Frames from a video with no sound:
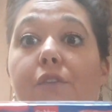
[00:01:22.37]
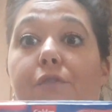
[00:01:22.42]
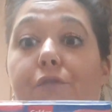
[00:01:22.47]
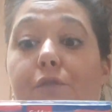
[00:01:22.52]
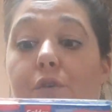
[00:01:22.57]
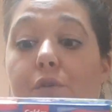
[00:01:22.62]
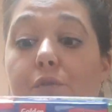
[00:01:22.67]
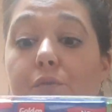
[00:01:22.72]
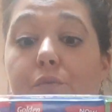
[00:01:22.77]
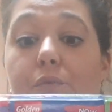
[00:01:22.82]

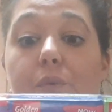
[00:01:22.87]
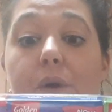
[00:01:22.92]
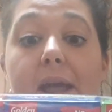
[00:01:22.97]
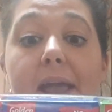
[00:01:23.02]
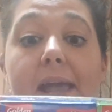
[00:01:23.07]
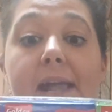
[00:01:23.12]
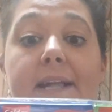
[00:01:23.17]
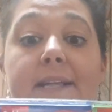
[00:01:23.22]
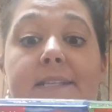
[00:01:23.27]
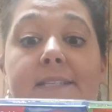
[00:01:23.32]
fruit
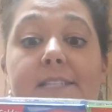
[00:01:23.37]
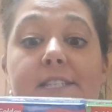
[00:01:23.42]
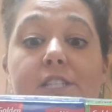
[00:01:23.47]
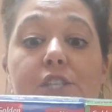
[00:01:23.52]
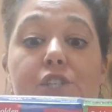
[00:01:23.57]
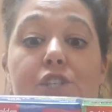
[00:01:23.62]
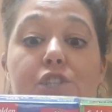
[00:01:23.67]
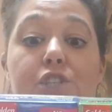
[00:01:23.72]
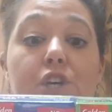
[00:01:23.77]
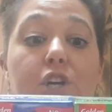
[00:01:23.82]
rings,
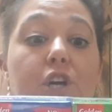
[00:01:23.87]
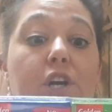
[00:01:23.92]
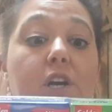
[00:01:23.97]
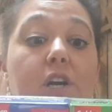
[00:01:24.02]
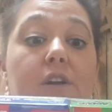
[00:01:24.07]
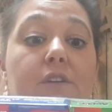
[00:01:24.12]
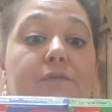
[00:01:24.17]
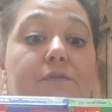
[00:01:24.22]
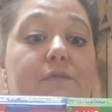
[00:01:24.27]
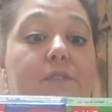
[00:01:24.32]
the
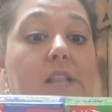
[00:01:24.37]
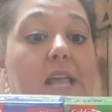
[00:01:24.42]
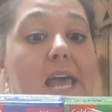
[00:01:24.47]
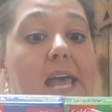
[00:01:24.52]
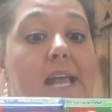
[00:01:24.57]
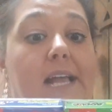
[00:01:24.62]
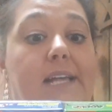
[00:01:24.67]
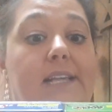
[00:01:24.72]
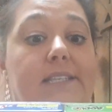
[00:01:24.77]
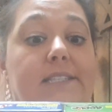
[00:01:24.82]
sugar
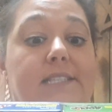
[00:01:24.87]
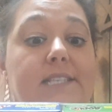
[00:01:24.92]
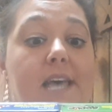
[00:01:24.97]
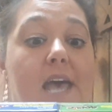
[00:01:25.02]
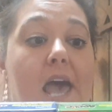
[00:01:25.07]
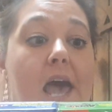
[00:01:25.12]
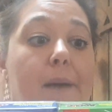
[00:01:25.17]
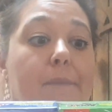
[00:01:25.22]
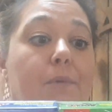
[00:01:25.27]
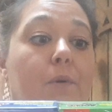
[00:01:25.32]
flakes,
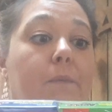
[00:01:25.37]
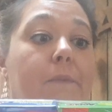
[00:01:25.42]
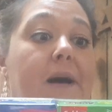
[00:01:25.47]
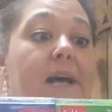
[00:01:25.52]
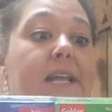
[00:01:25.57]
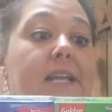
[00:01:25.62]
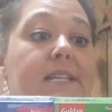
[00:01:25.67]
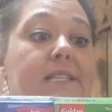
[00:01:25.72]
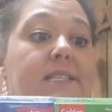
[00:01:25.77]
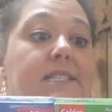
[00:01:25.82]
the apple
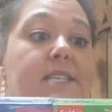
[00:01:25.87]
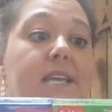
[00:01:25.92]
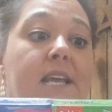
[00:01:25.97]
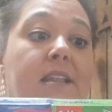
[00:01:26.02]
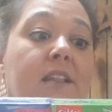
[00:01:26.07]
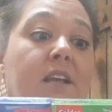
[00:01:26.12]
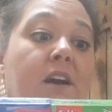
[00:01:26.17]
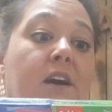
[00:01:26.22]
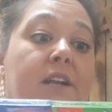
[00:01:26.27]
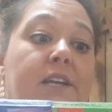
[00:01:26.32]
bites,
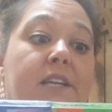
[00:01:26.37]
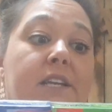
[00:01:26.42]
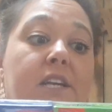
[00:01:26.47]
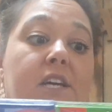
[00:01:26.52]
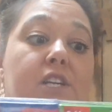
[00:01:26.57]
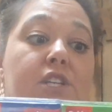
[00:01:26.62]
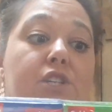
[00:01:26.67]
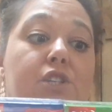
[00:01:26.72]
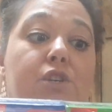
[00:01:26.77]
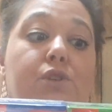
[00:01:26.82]
and the honey
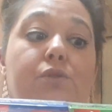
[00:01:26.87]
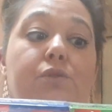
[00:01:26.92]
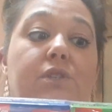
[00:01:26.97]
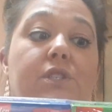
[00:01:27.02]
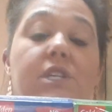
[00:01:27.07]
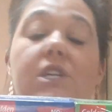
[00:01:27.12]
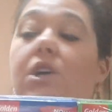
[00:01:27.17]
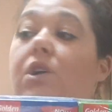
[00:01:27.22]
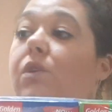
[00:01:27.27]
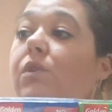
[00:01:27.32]
nut
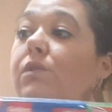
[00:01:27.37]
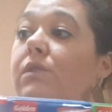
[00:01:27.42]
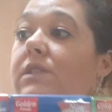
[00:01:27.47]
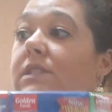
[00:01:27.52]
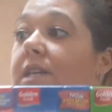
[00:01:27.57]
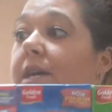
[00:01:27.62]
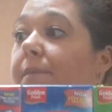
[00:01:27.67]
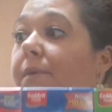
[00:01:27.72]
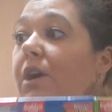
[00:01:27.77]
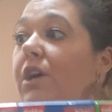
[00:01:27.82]
toasted
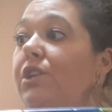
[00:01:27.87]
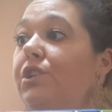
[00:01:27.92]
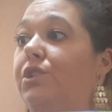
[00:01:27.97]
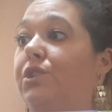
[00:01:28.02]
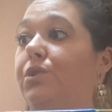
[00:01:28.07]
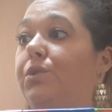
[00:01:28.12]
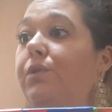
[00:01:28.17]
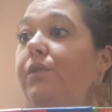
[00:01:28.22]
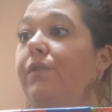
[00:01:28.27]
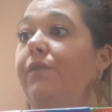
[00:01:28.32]
oats. I bought
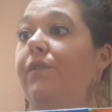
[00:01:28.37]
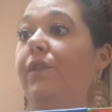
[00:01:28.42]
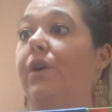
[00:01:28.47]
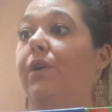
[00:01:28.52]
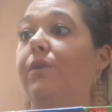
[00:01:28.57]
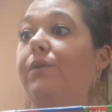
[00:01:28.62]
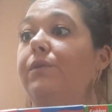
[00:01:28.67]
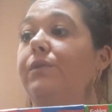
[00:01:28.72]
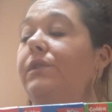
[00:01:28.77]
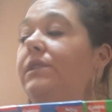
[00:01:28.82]
two of
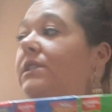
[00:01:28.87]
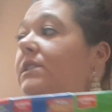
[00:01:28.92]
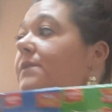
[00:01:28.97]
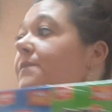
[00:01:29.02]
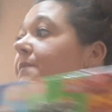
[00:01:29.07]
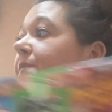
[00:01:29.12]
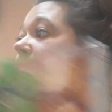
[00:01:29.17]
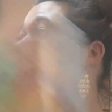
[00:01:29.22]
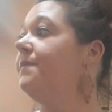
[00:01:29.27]
those.